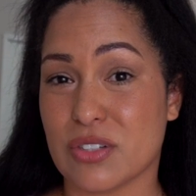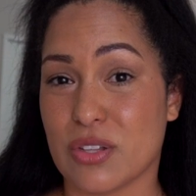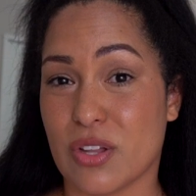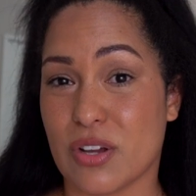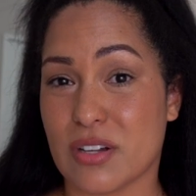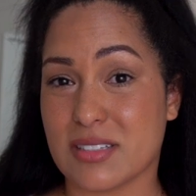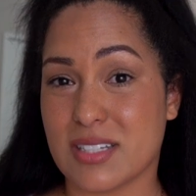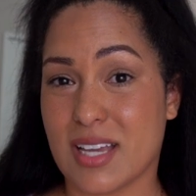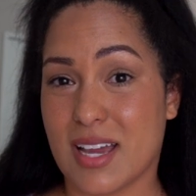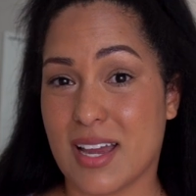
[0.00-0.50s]
a
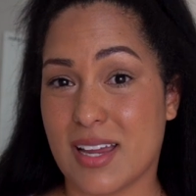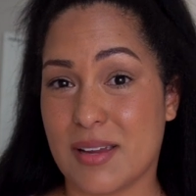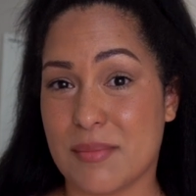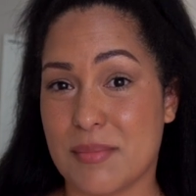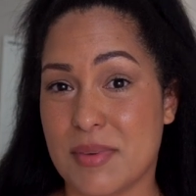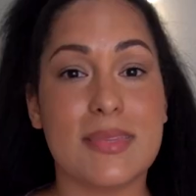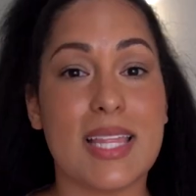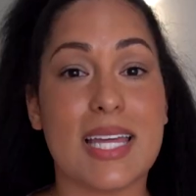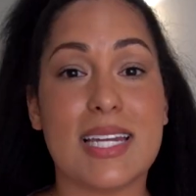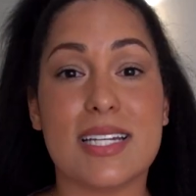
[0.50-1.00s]
long
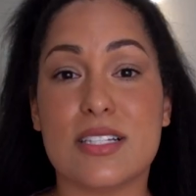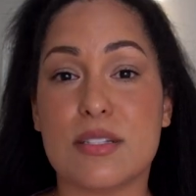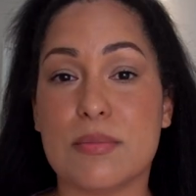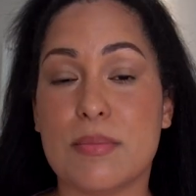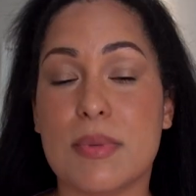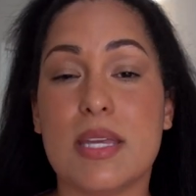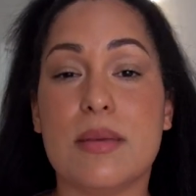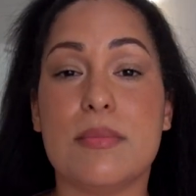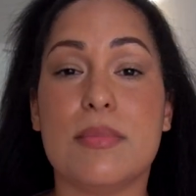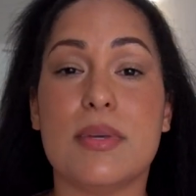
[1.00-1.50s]
time, that it's
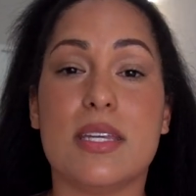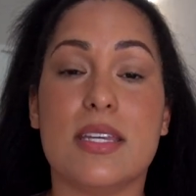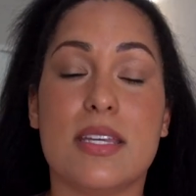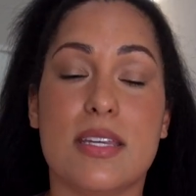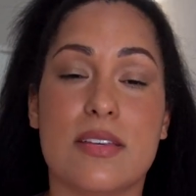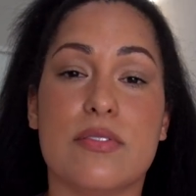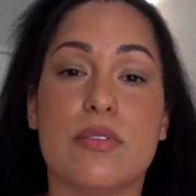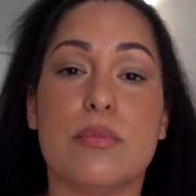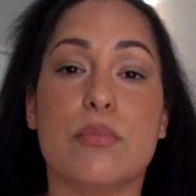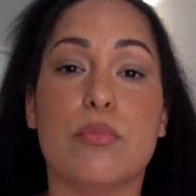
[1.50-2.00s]
maybe
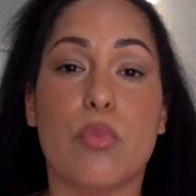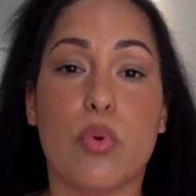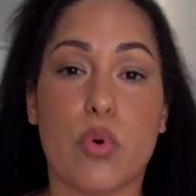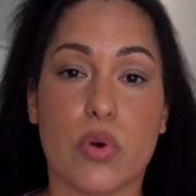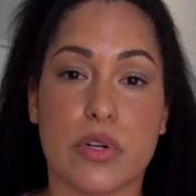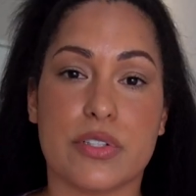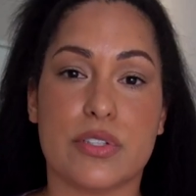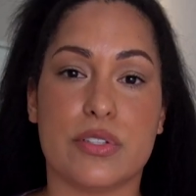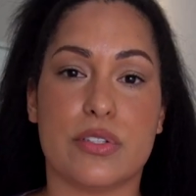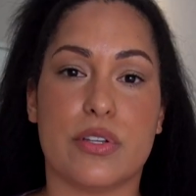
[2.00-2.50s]
even
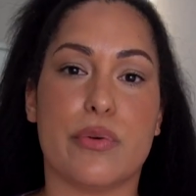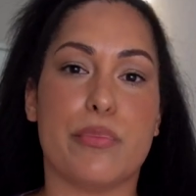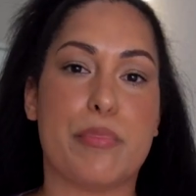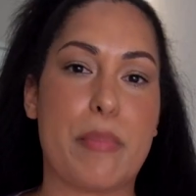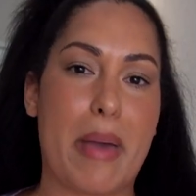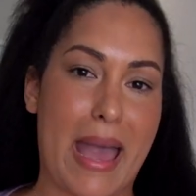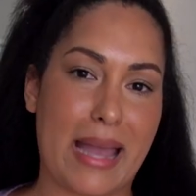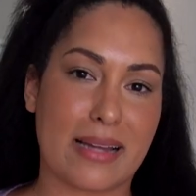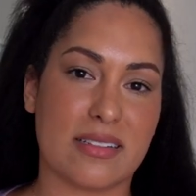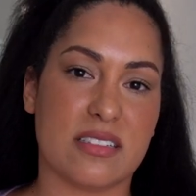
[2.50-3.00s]
more so
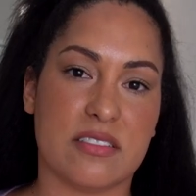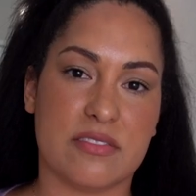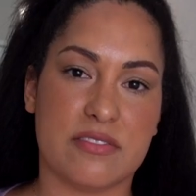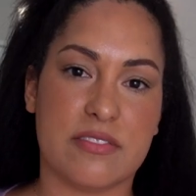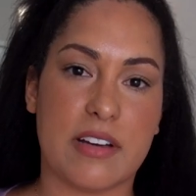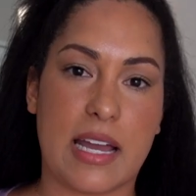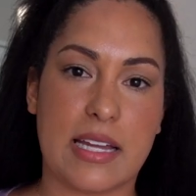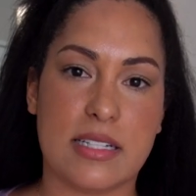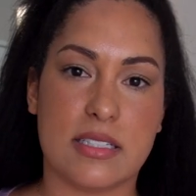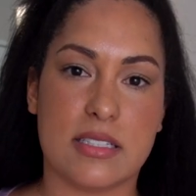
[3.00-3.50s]

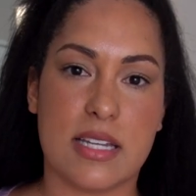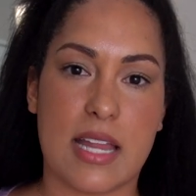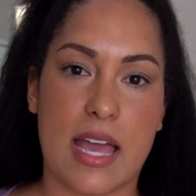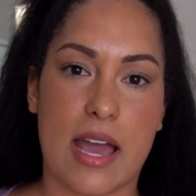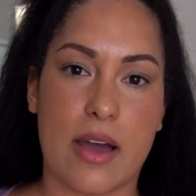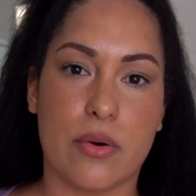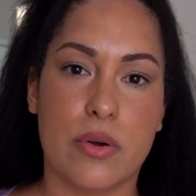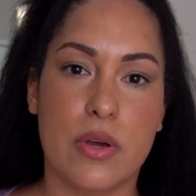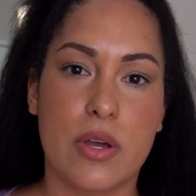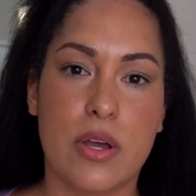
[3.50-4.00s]
magnified
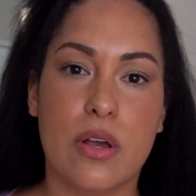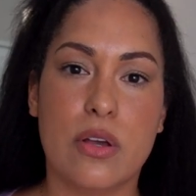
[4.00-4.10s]
now.